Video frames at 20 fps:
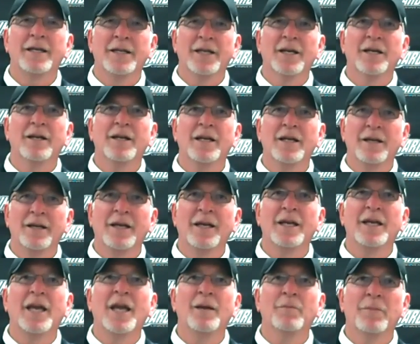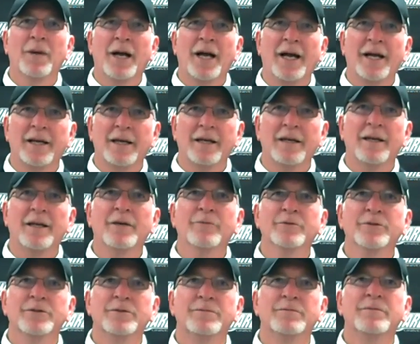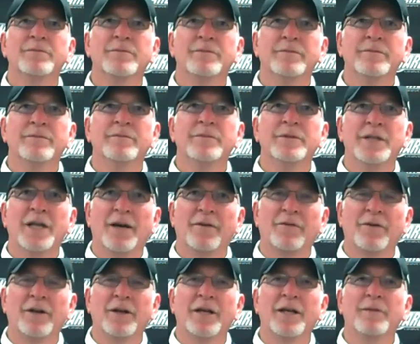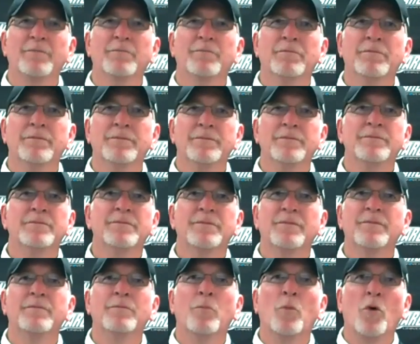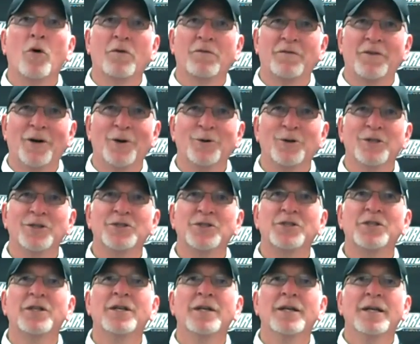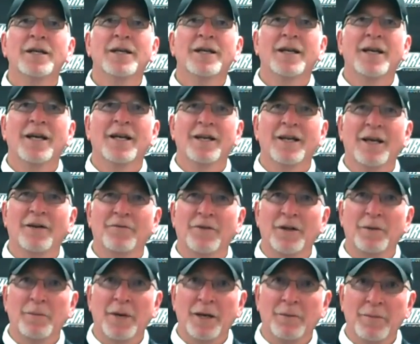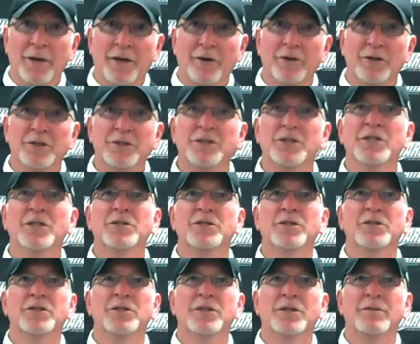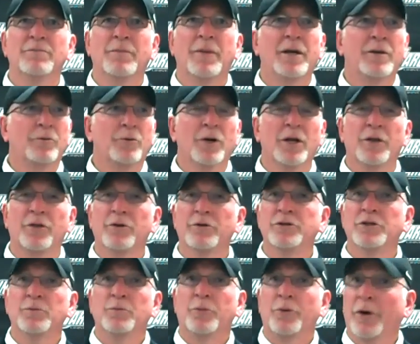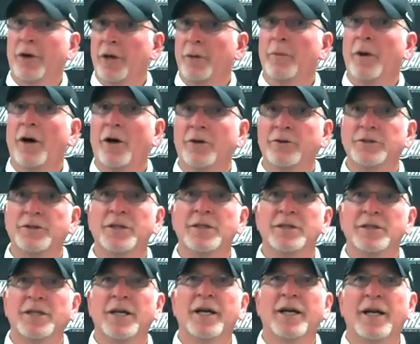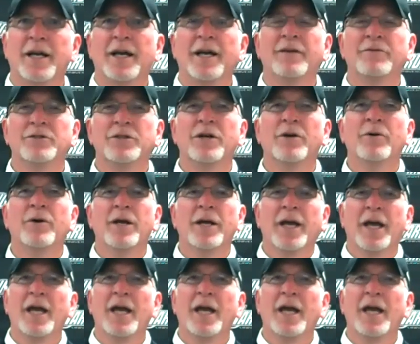he did. He he came back and he was definitely more focused and definitely made better decisions yeah. and really threw some pretty balls in yeah. the second half. So,